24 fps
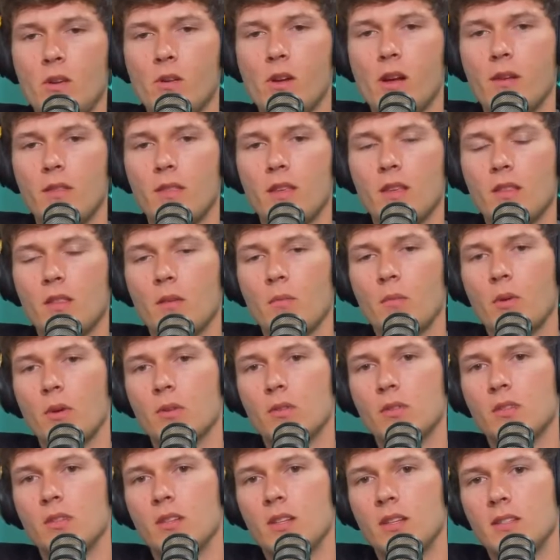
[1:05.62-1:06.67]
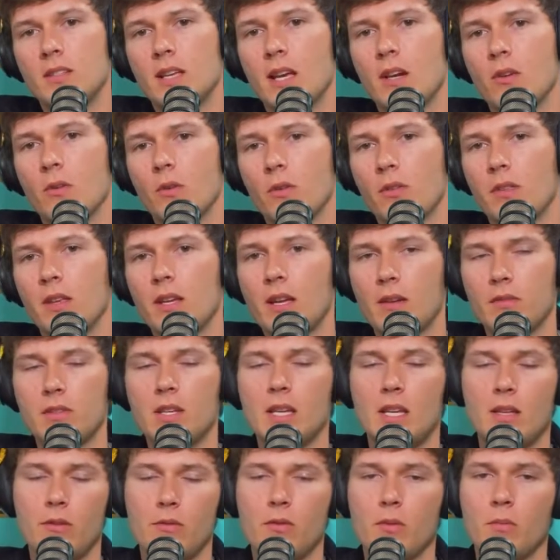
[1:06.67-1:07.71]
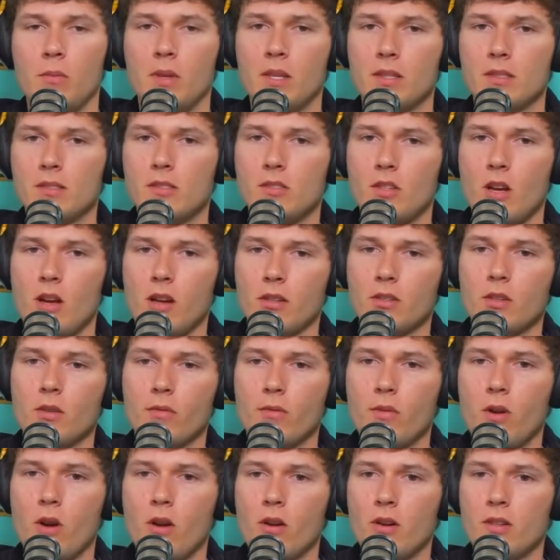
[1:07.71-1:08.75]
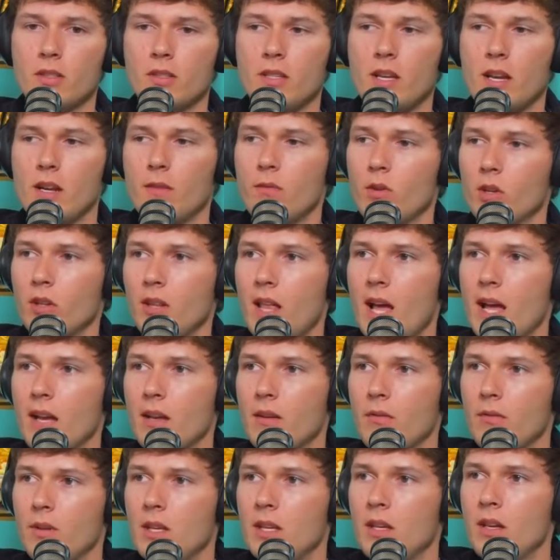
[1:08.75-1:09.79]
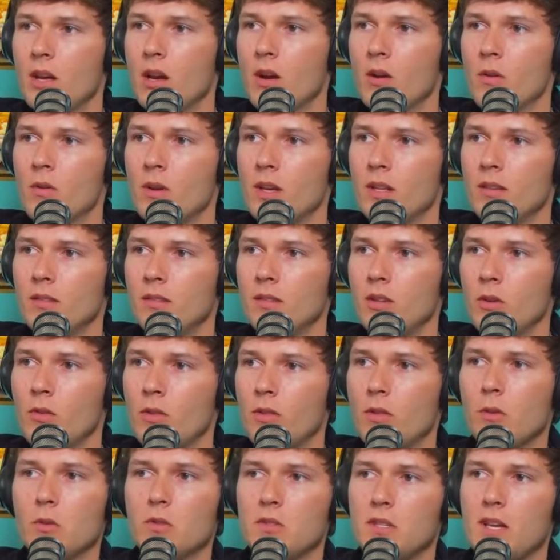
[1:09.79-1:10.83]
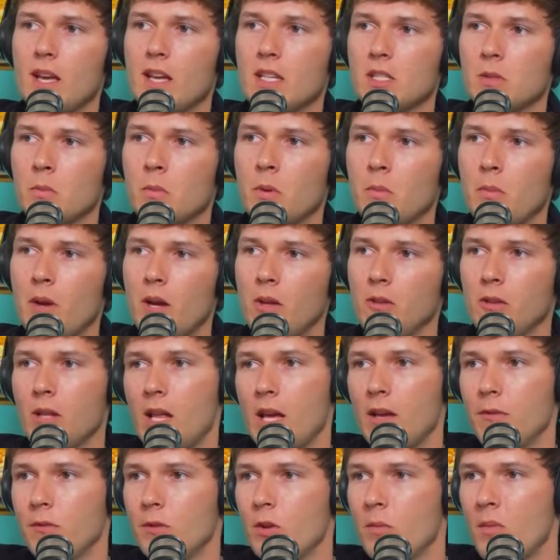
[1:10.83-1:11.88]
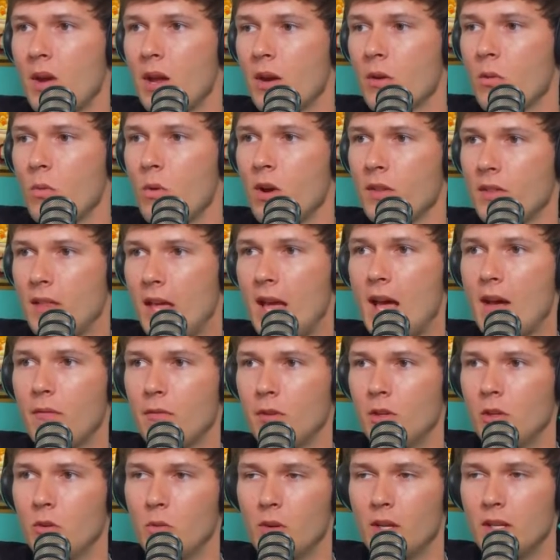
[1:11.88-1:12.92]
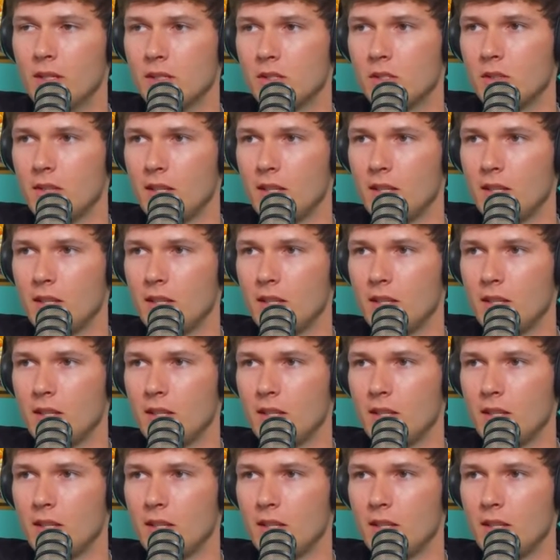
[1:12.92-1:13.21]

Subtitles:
No, I think the most integral thing I've taken from this talk so far is kind of your lack of ego and your enthusiasm about life, no matter what the avenue is.